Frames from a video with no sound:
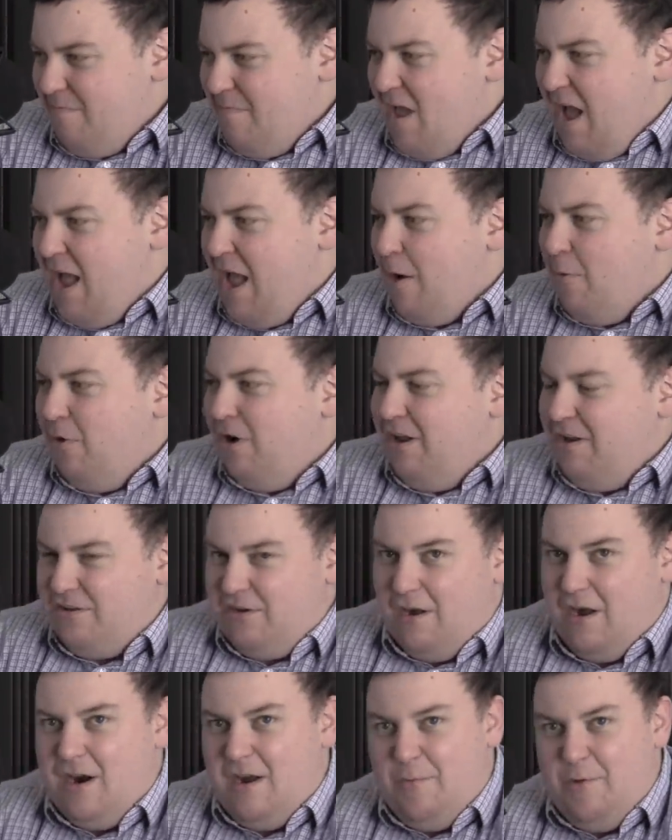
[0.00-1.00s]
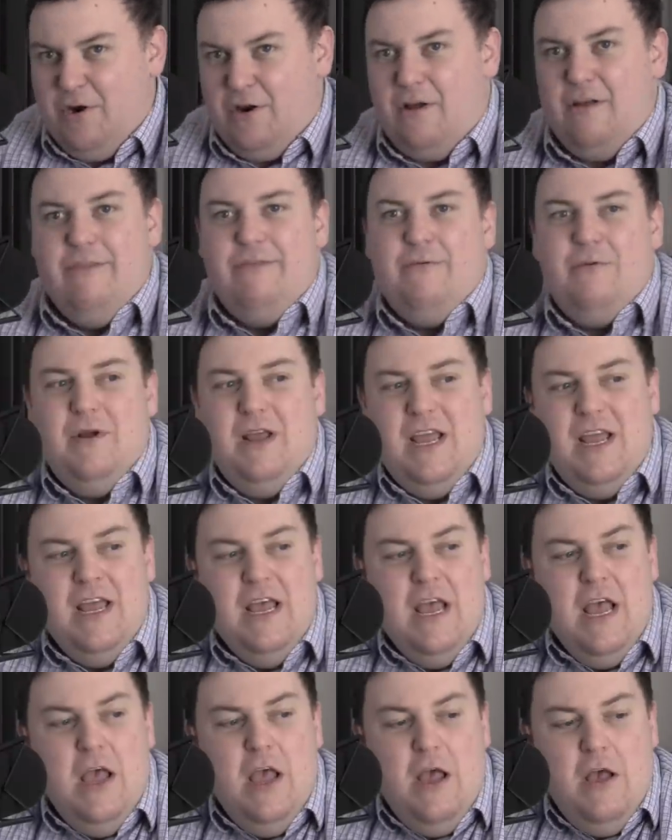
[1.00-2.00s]
I want to talk about all three,
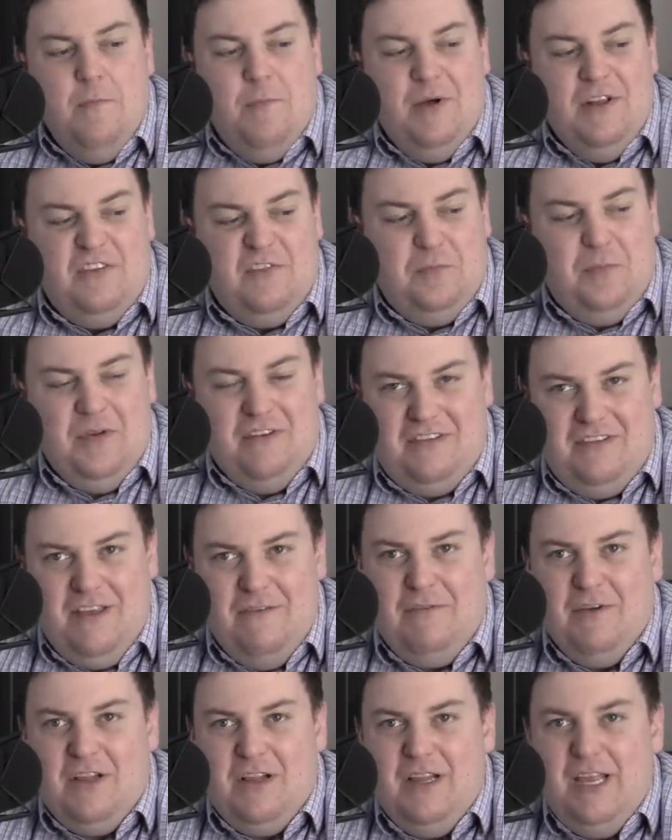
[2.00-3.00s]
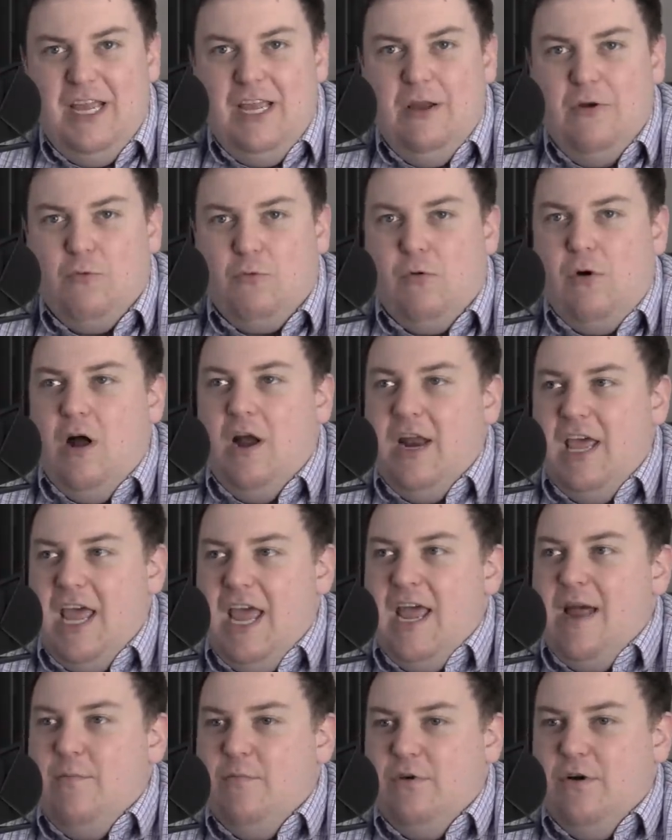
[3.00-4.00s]
but specifically Rona
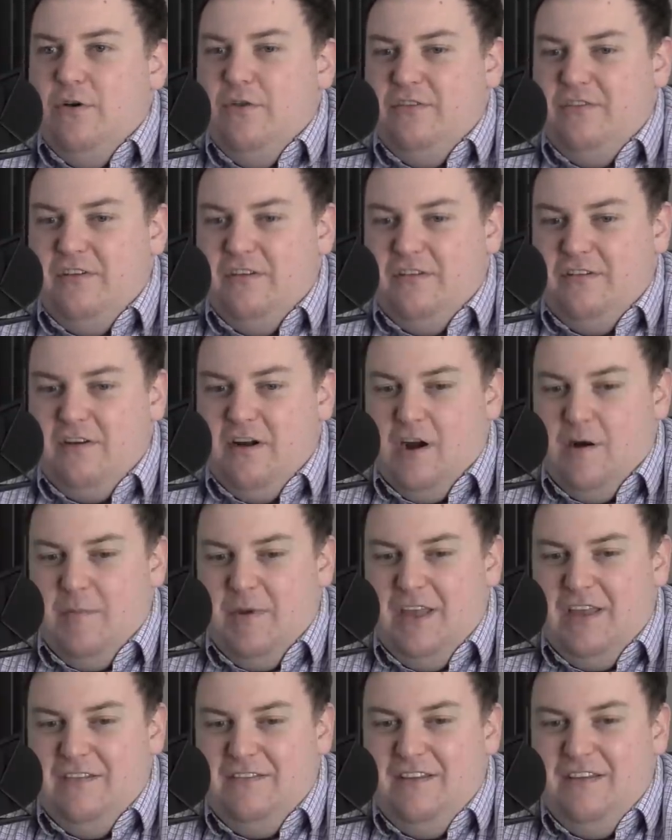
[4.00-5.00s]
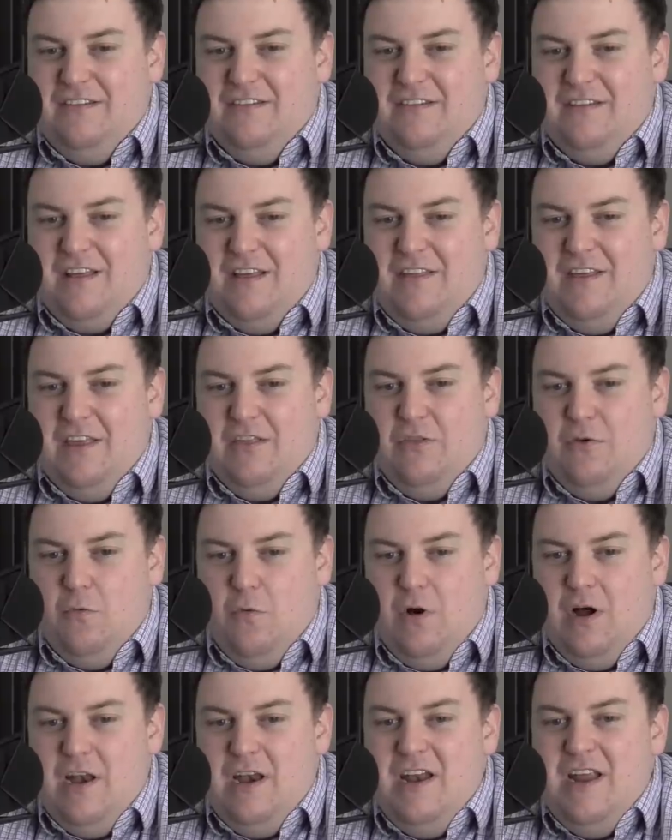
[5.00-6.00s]
Ambrose to start, because this is, I think, the
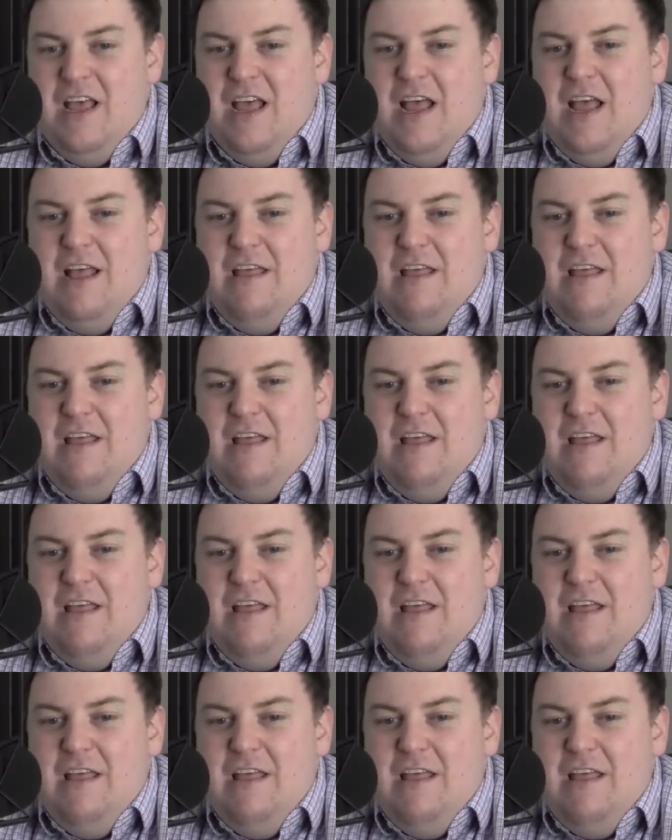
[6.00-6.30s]
one